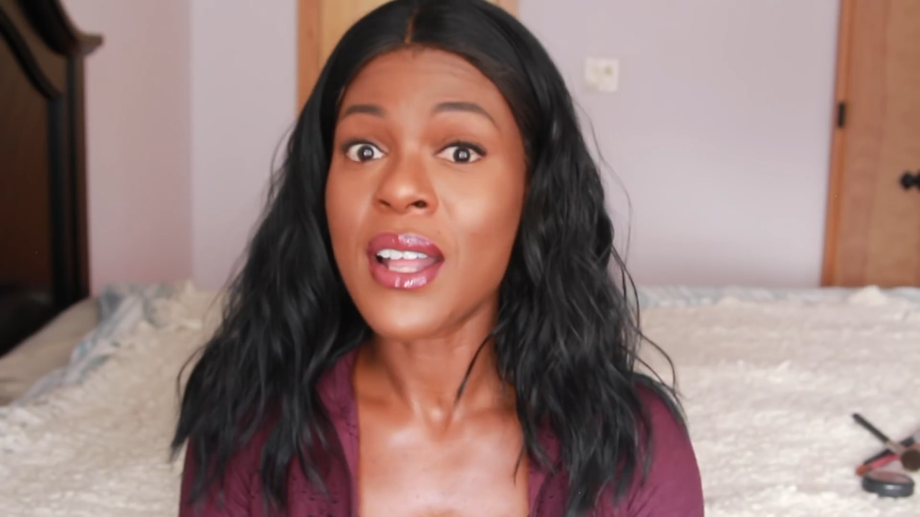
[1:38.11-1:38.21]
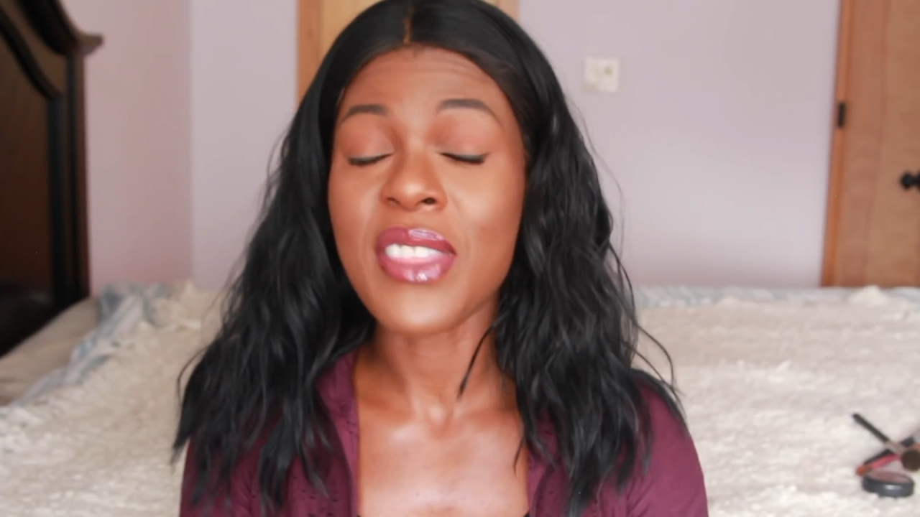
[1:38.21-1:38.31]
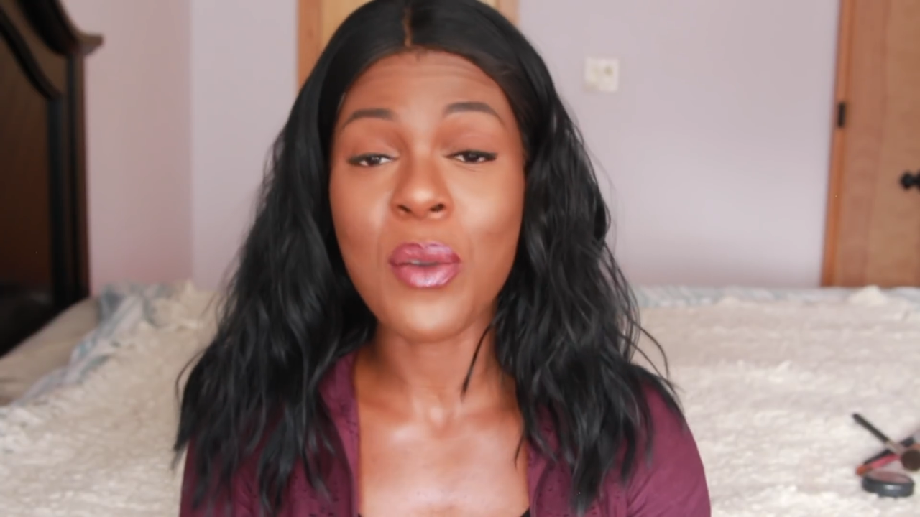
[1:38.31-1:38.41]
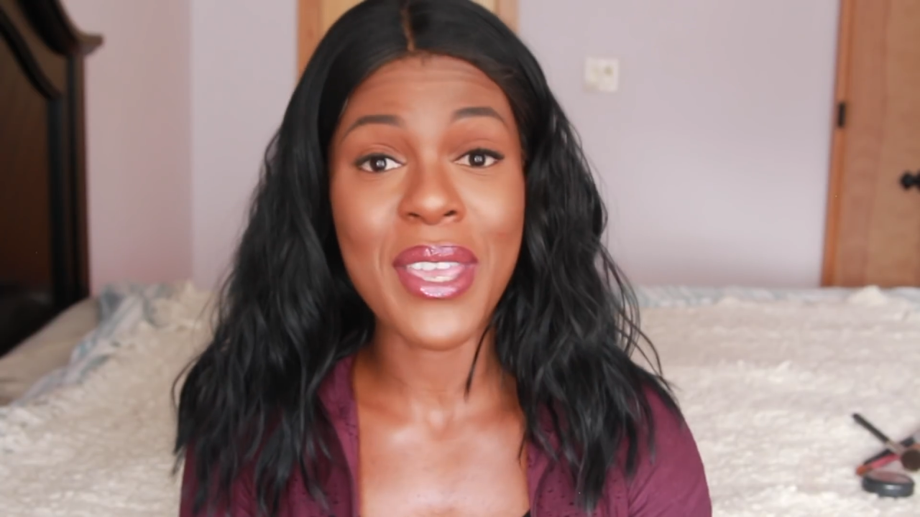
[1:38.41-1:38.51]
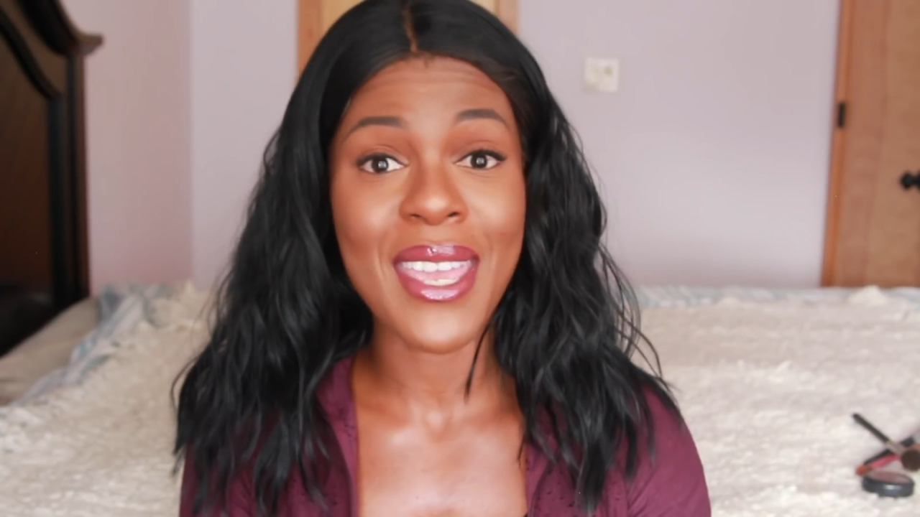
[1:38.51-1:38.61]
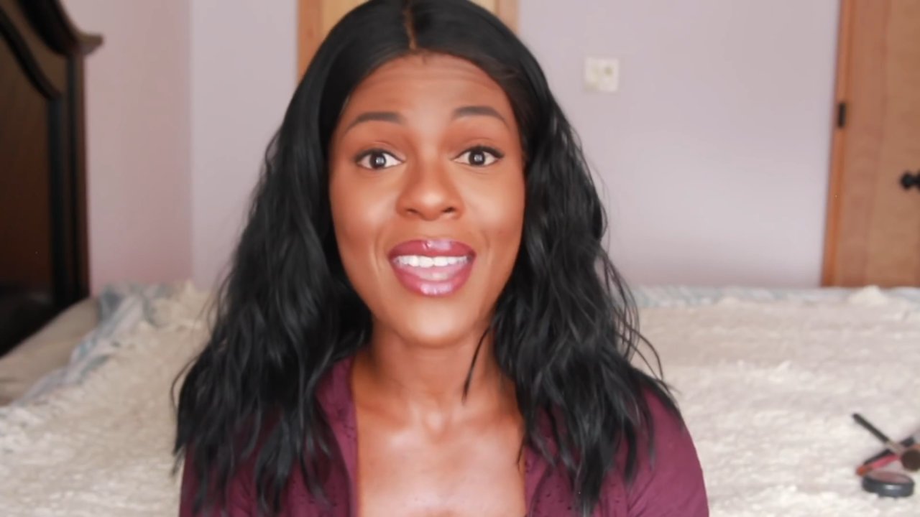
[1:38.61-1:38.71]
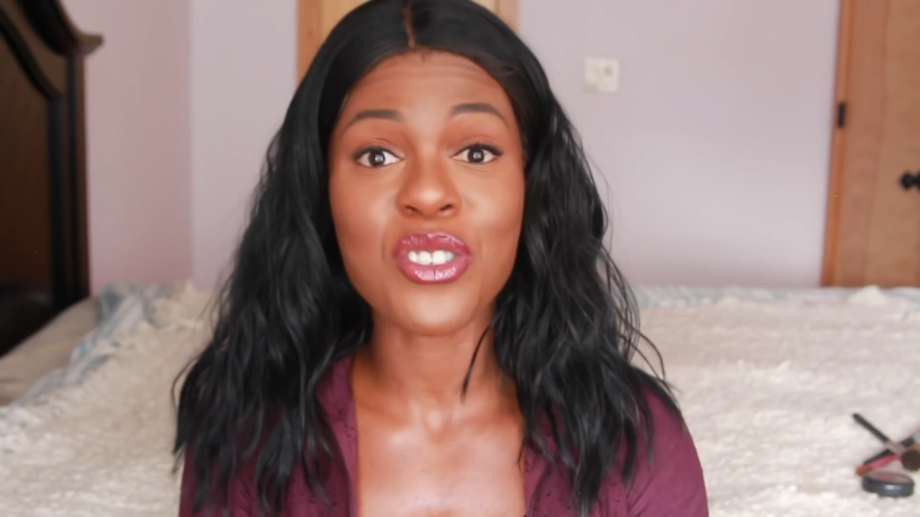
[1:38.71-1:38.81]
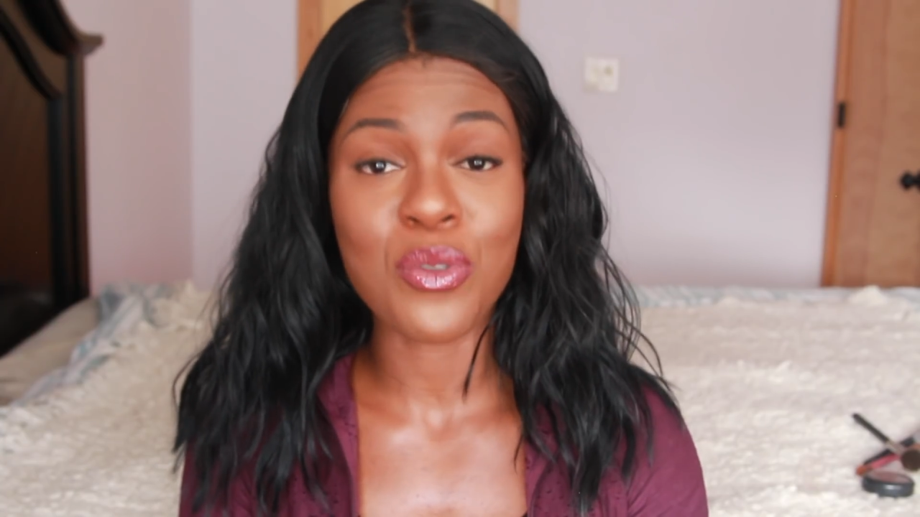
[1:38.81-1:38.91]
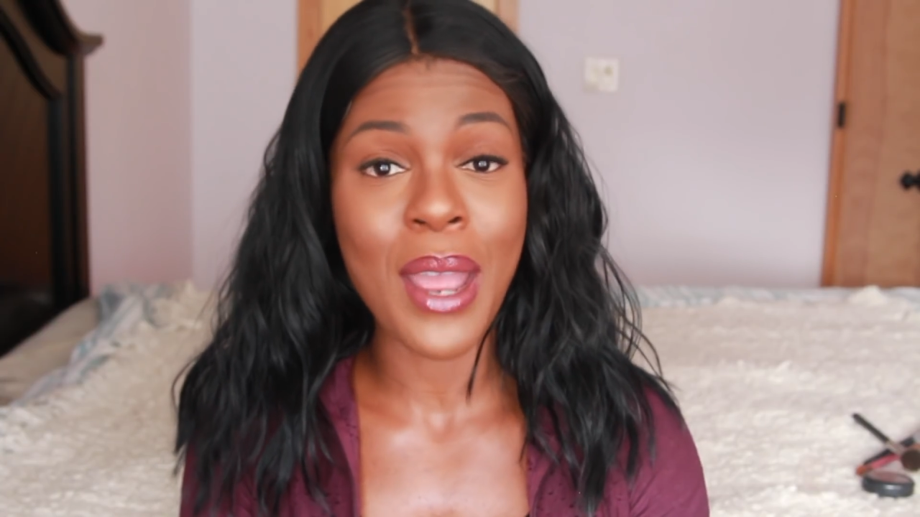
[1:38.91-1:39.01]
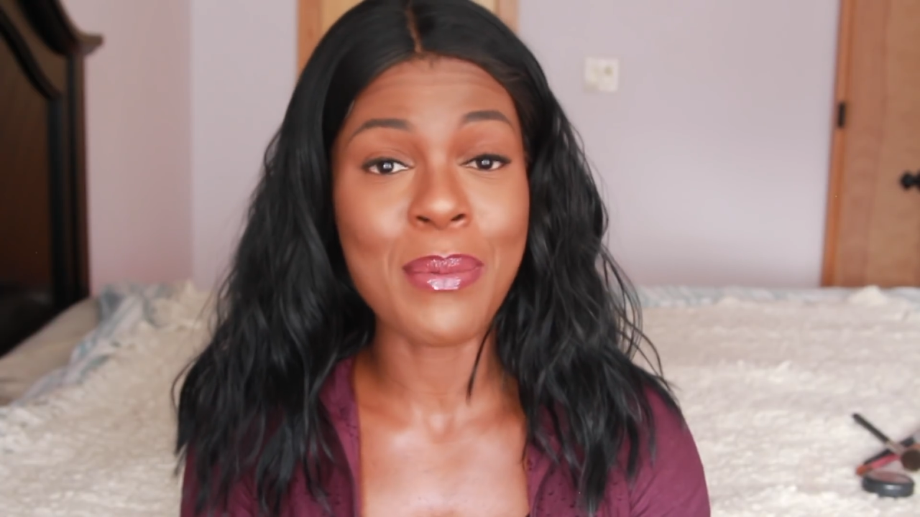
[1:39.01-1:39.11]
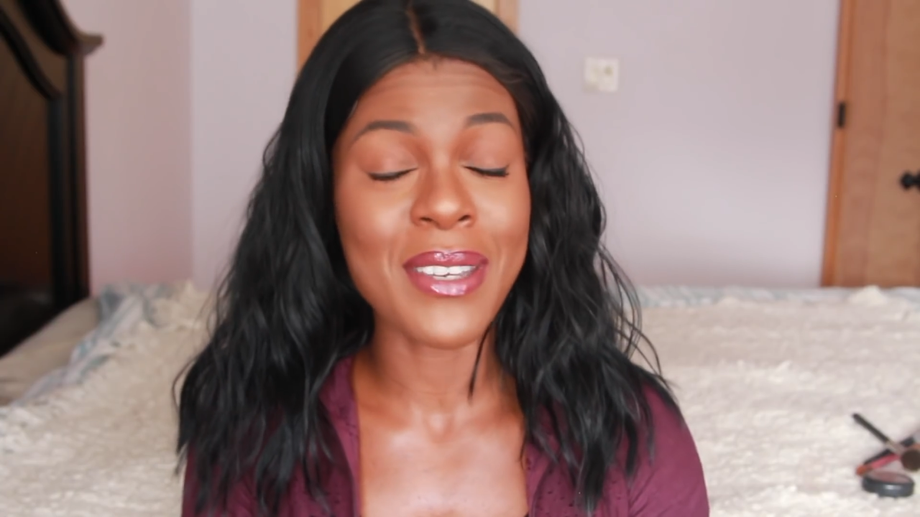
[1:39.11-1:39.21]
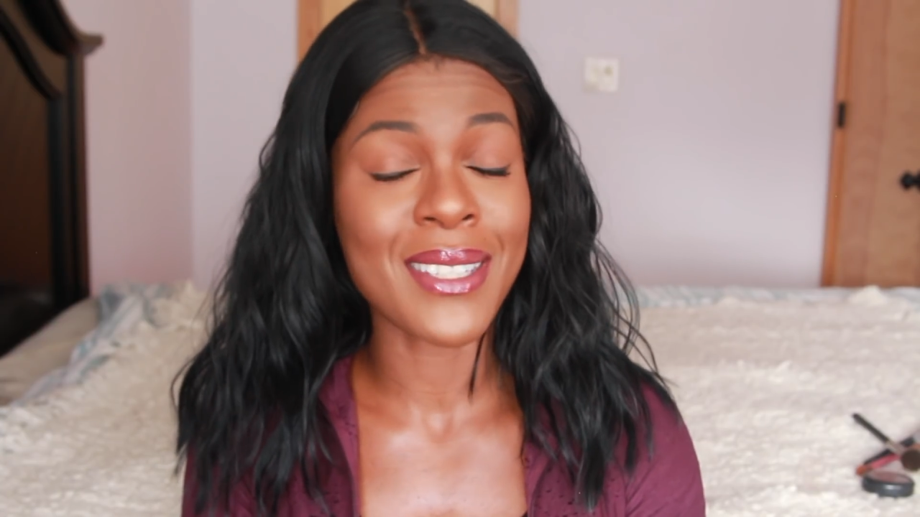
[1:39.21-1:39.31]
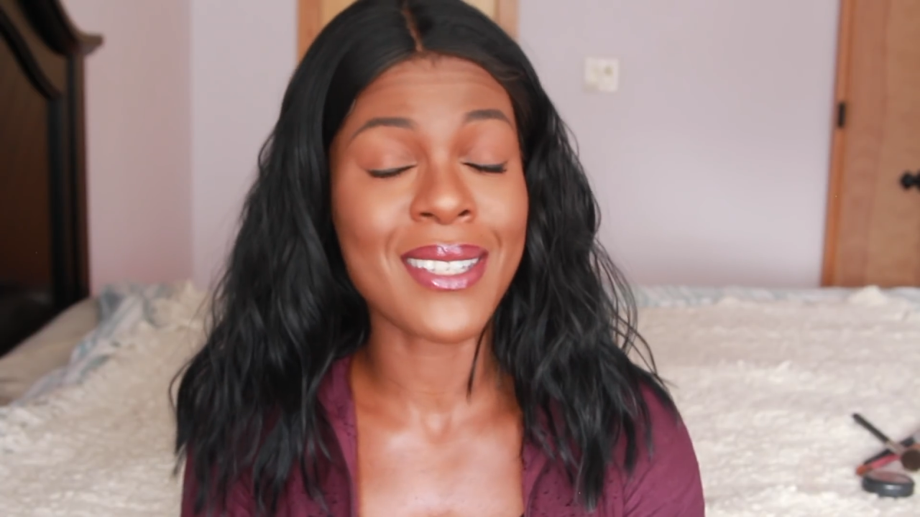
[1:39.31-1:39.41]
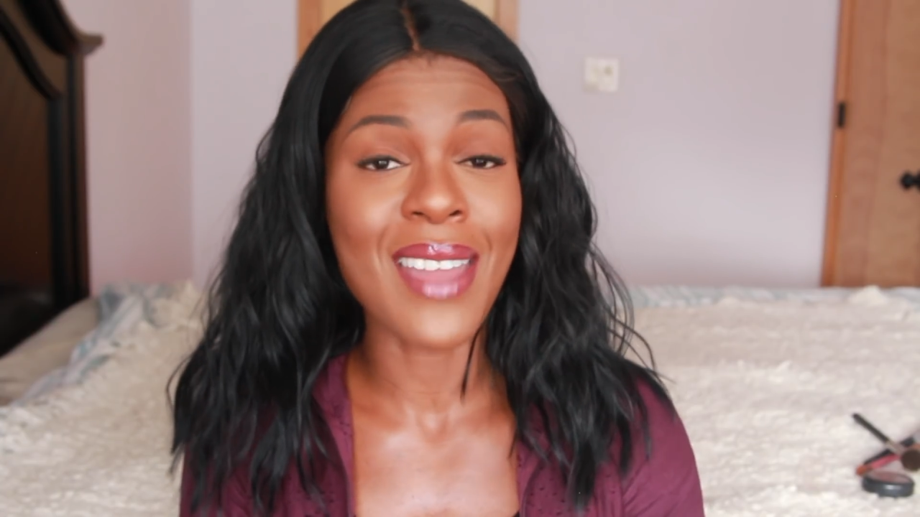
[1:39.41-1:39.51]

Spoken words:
that we can't try because